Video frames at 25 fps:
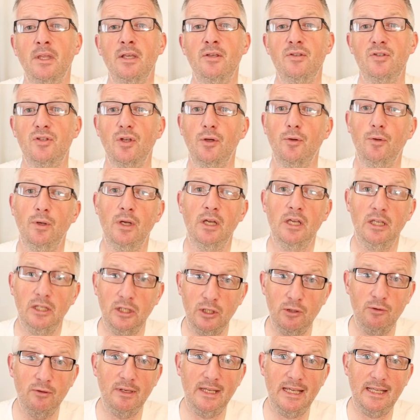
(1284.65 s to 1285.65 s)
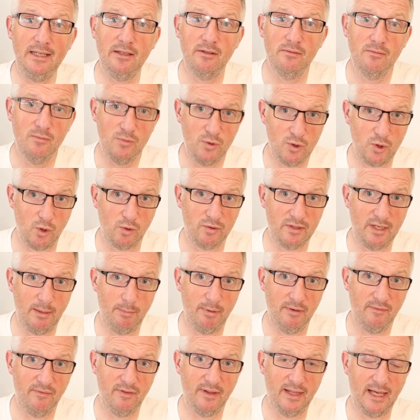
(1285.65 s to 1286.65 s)
So you need shock
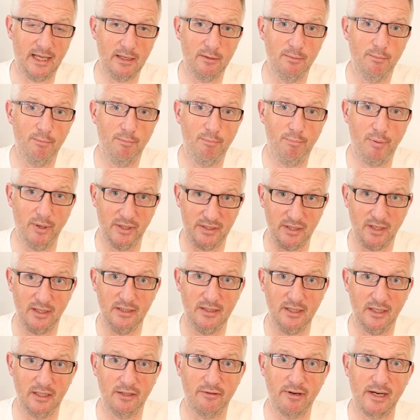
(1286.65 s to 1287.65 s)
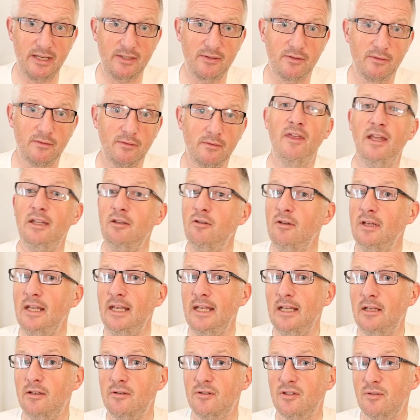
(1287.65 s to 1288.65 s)
tippet for that, but I digress. Then you
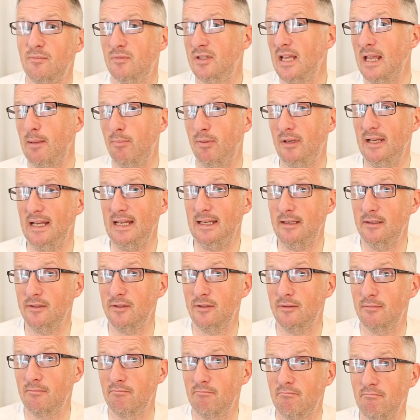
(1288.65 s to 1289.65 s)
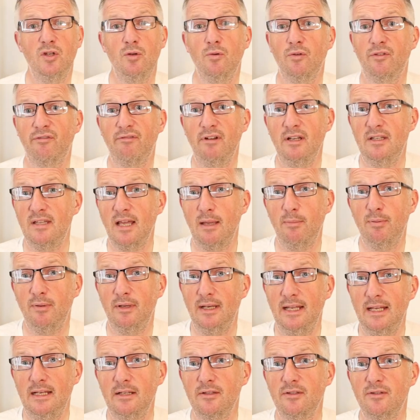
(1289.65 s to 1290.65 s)
need some tapered leaders, 2 or 3 tapered
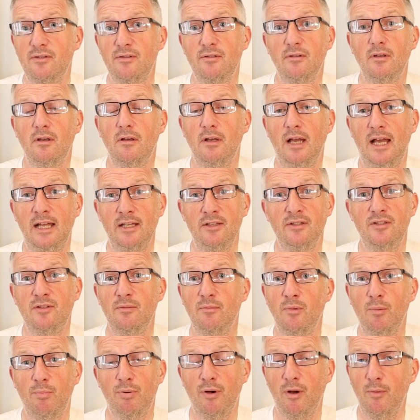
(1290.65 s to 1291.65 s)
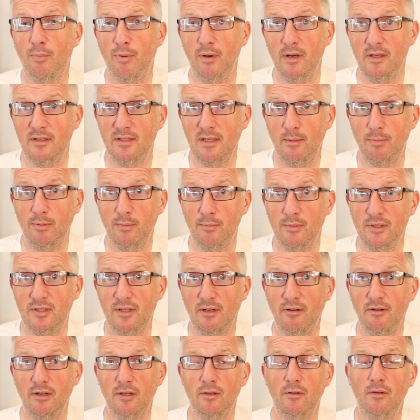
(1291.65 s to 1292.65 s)
leaders, and some appropriate tippet
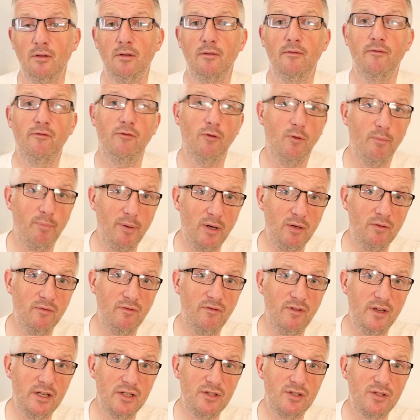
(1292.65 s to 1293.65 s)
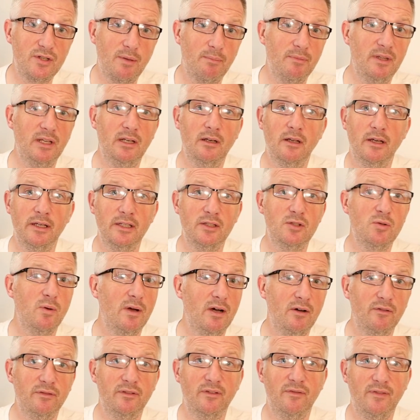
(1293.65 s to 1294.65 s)
material for bonefish, something like
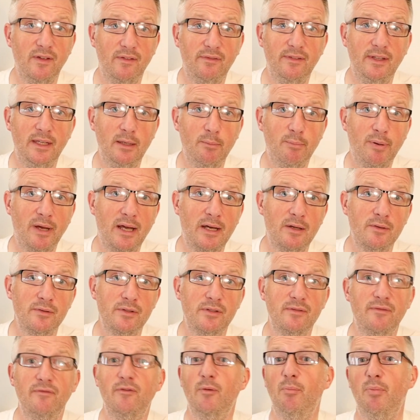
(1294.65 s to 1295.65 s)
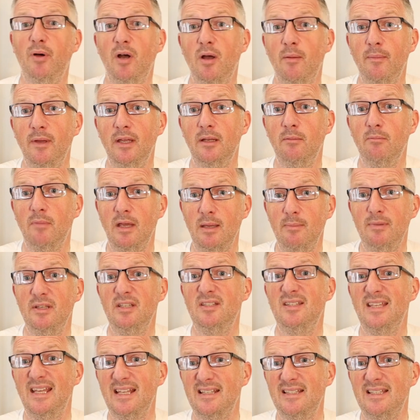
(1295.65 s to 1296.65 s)
12 to 15 pounds, for permit, maybe
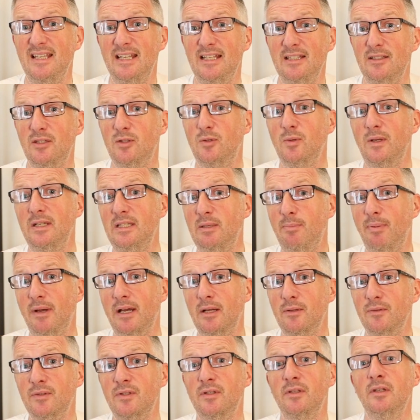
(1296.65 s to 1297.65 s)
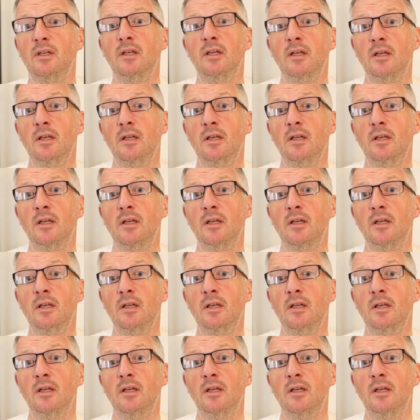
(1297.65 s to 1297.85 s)
16 to 20 pounds.